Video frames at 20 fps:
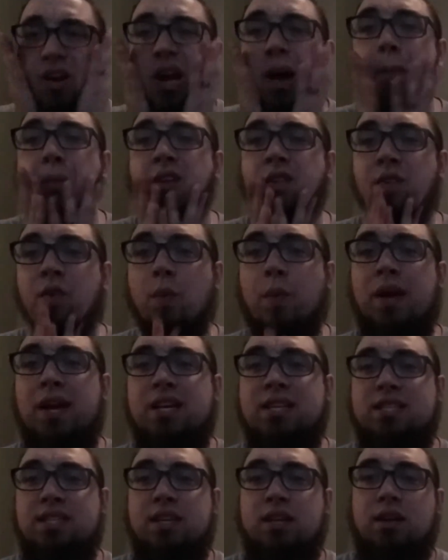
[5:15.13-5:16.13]
it a couple different
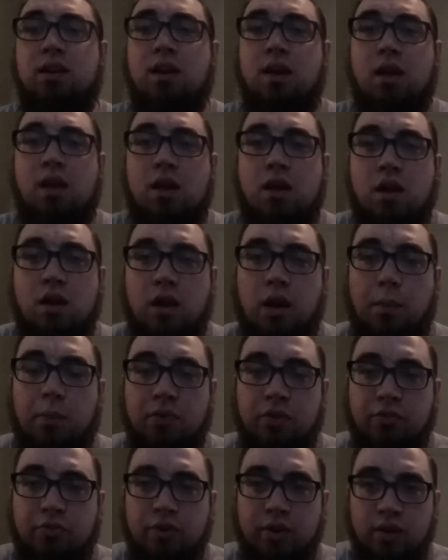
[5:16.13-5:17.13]
ways and a
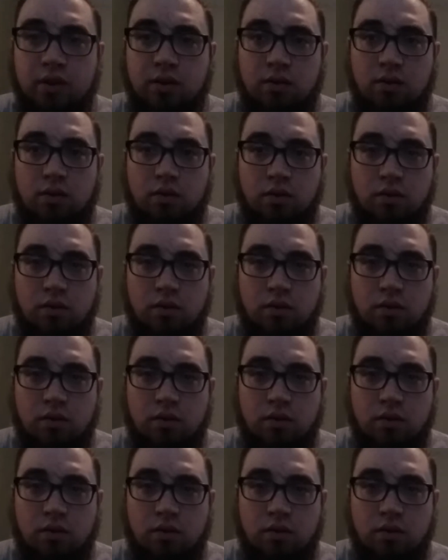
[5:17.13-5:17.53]
couple different